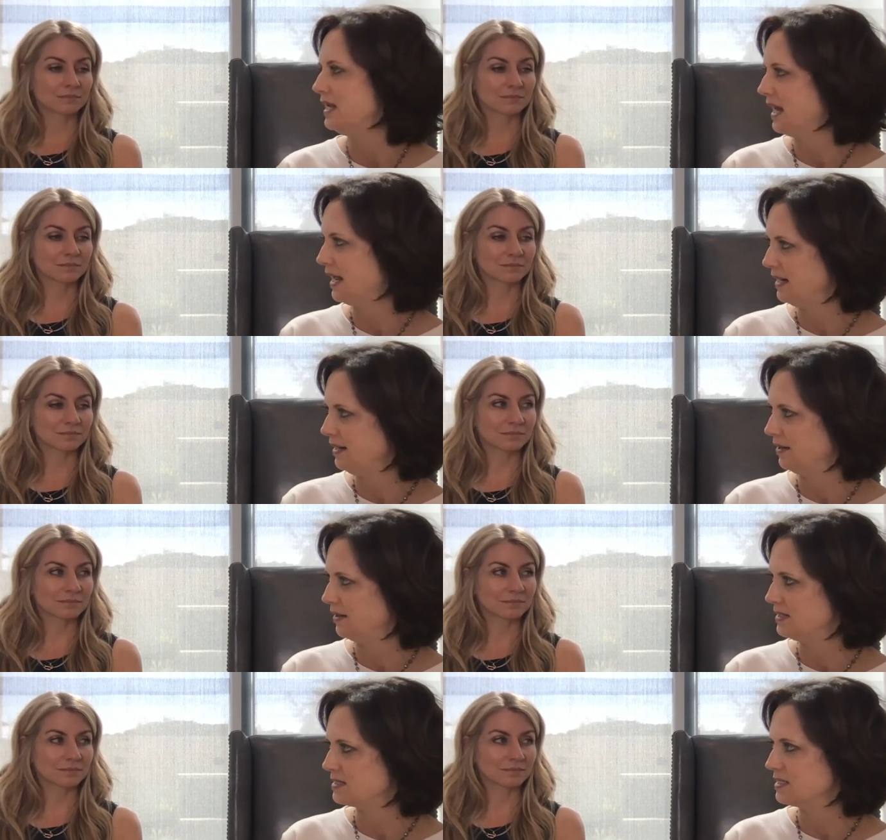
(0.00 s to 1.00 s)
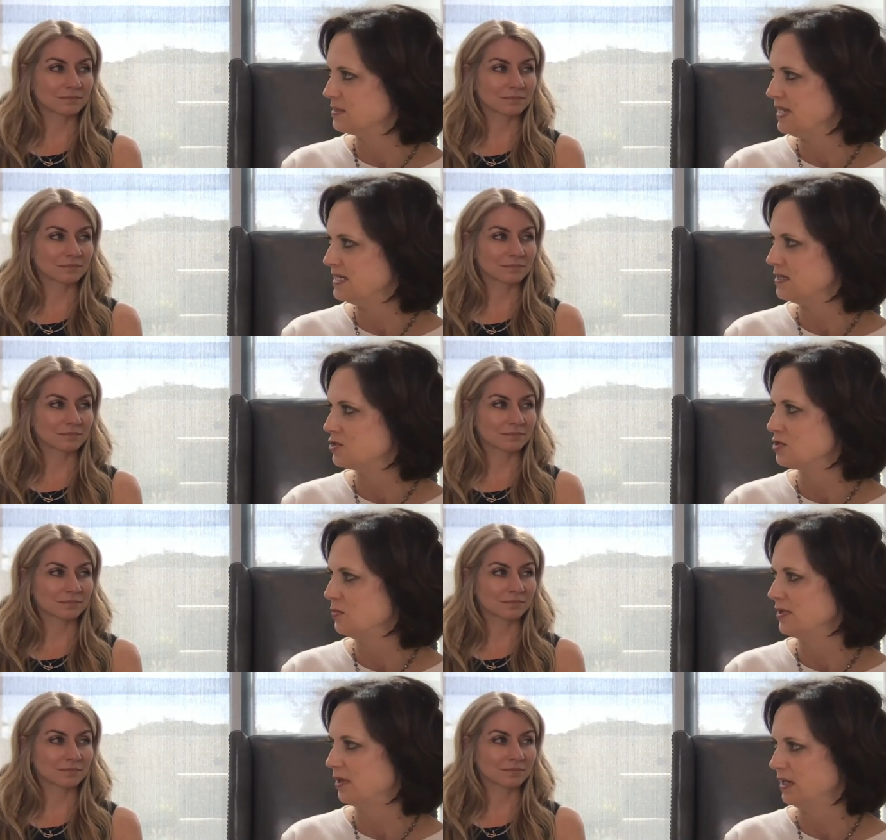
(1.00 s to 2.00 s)
Speaker 1: to get at here is, let's be
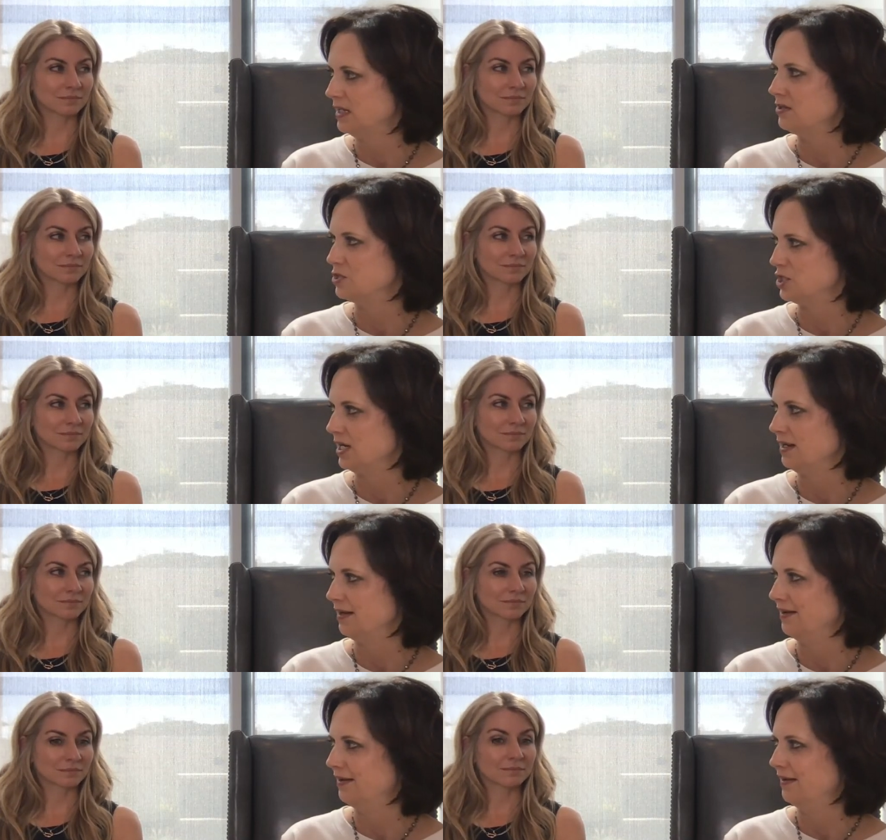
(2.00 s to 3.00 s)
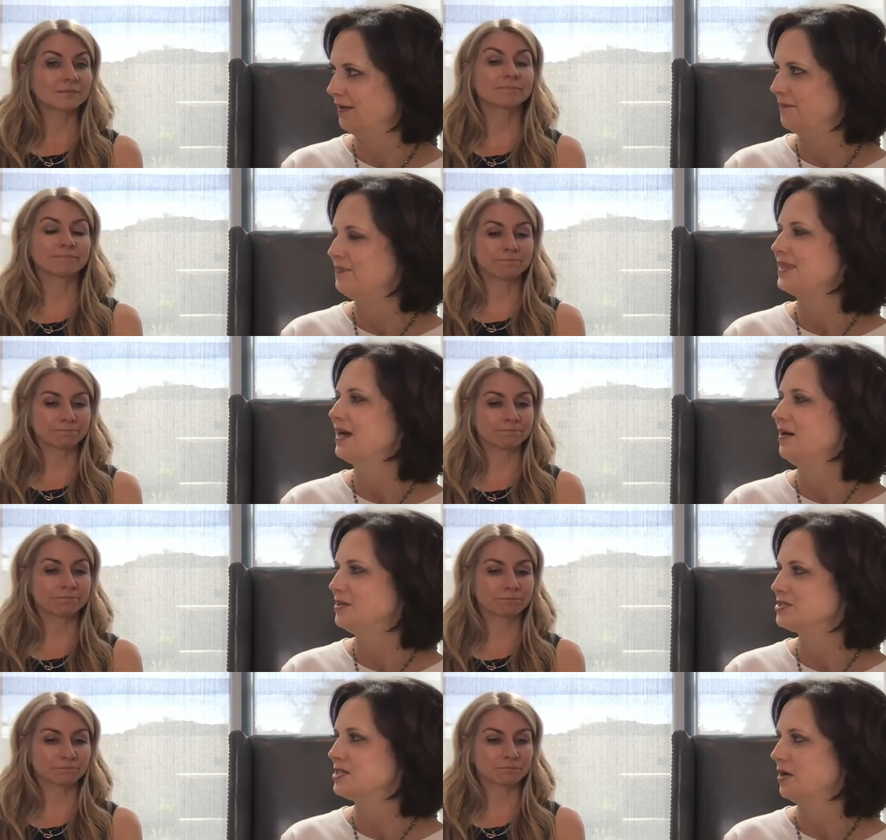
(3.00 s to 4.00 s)
intentional with our energy
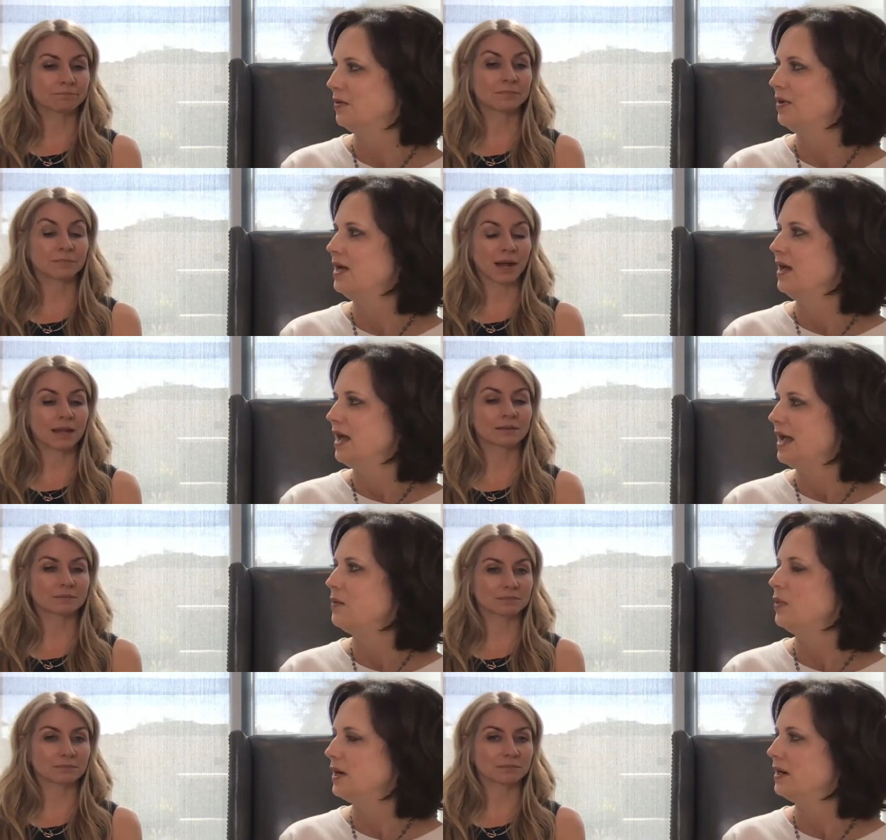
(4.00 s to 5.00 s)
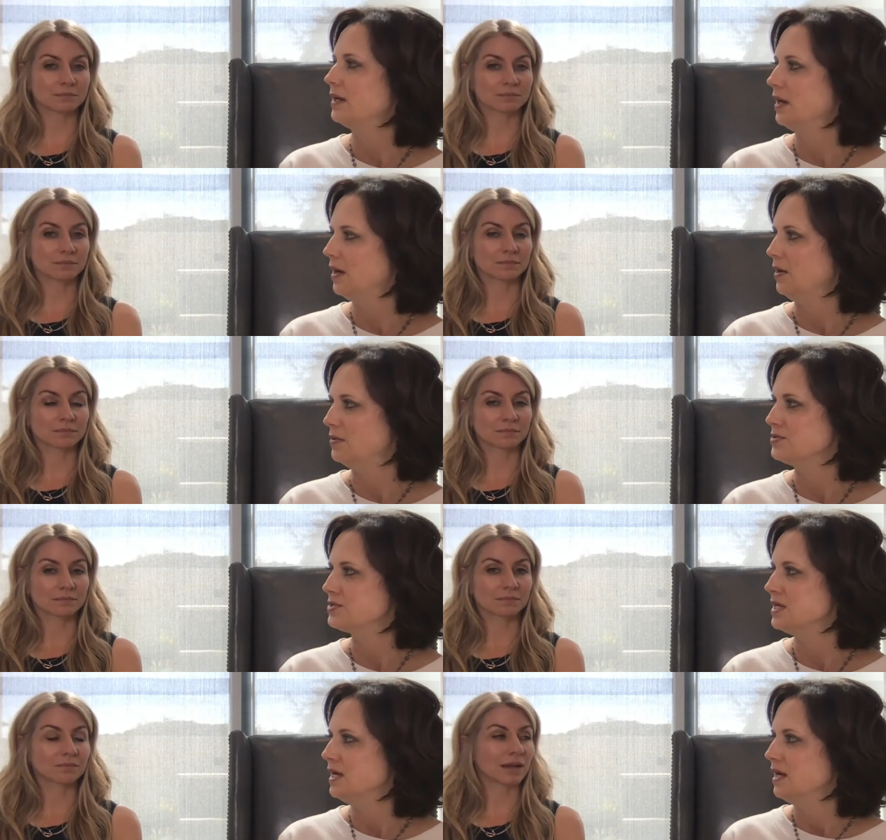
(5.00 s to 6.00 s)
also. Right. And where it
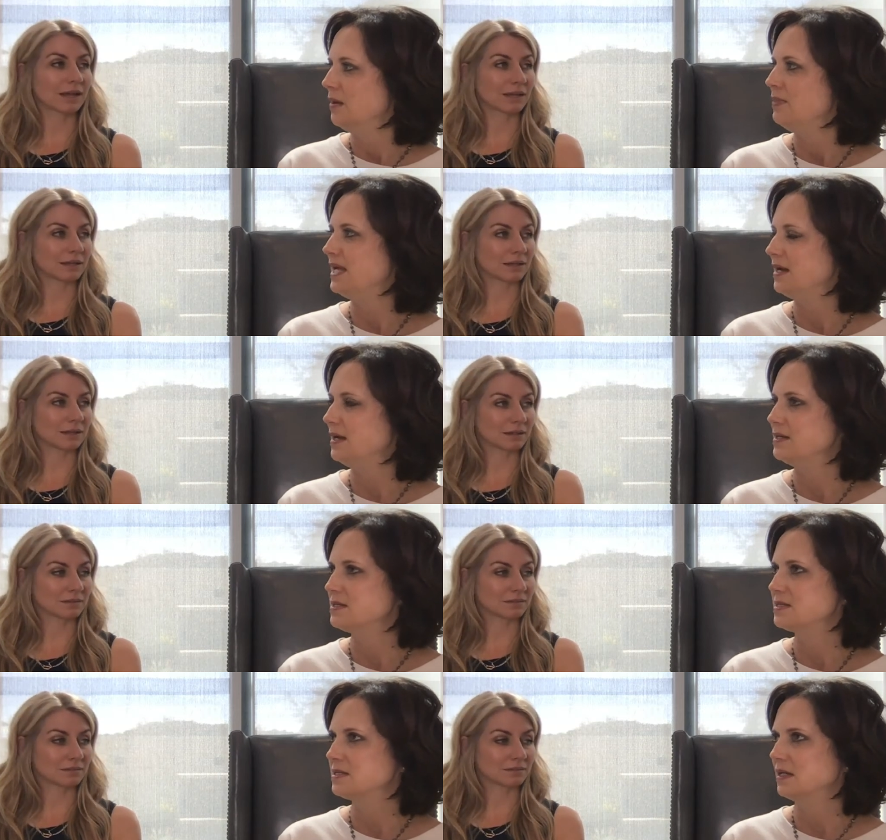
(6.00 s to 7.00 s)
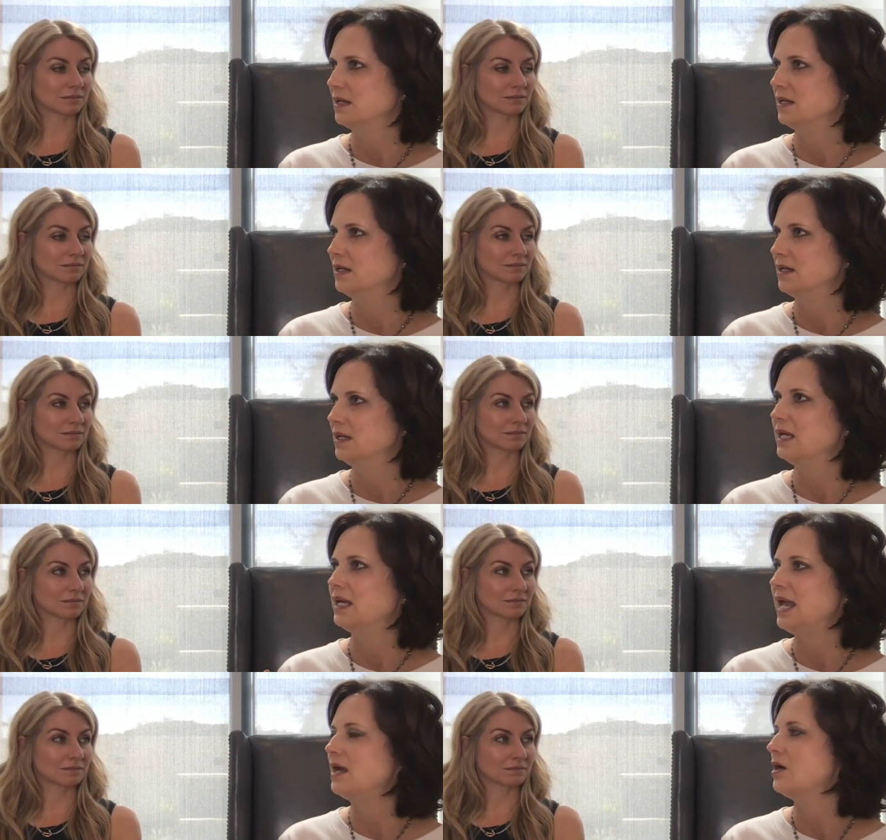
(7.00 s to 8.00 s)
goes.
Speaker 2: Right.
Speaker 1: Because
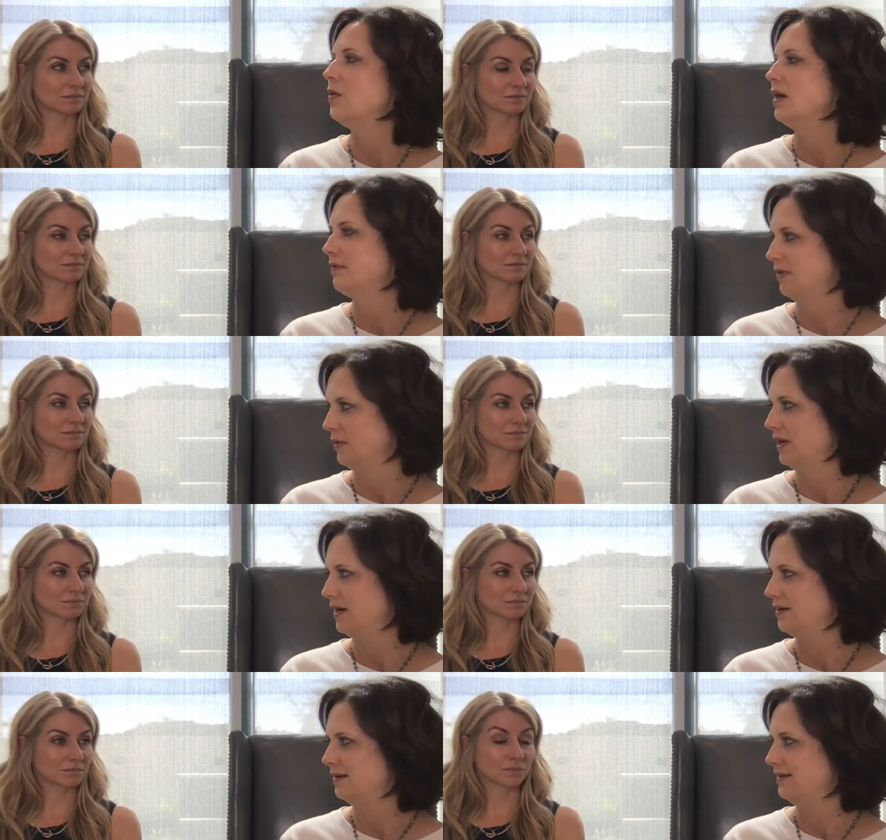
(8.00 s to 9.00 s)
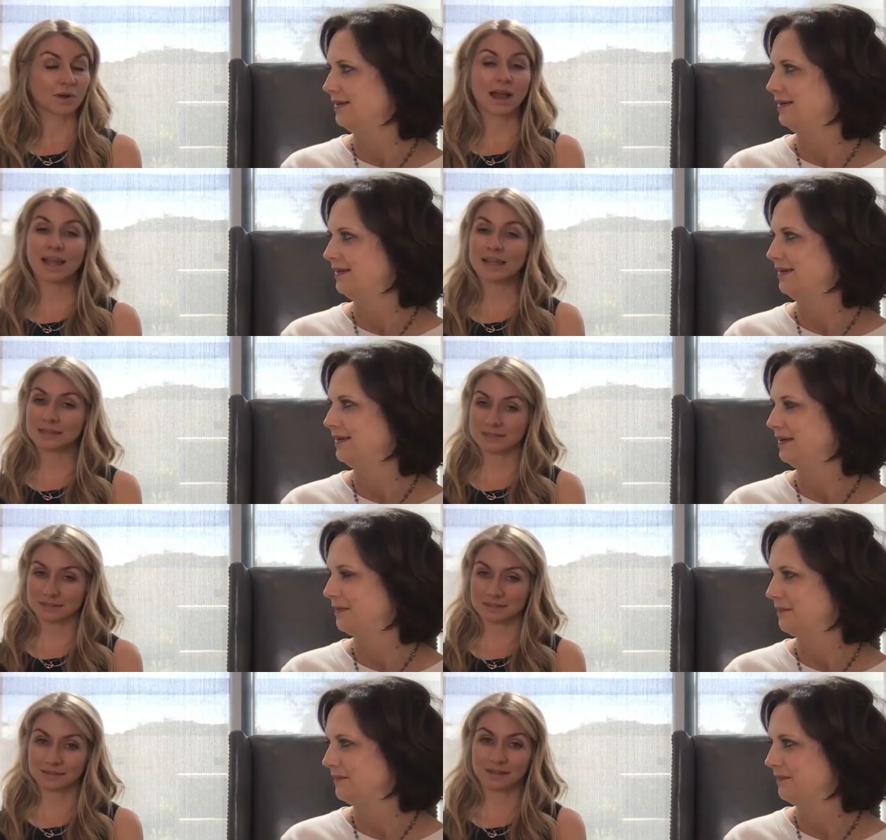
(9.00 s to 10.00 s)
it can't go
Speaker 2: everywhere. Right.
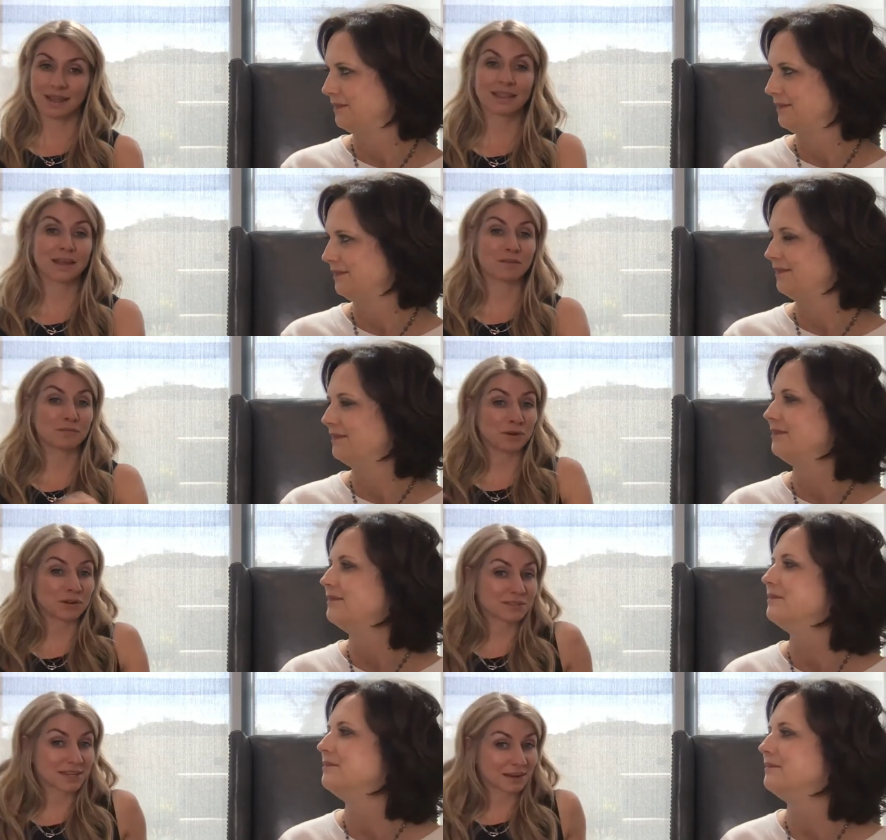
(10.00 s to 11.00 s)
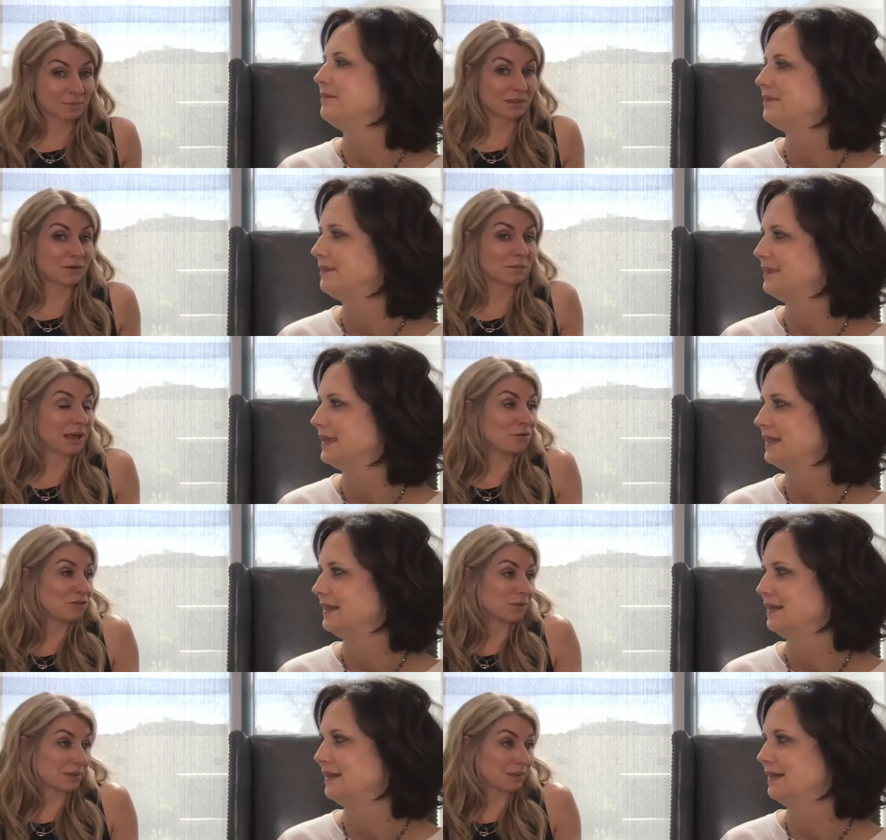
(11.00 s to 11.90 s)
And therefore you set up a little boundary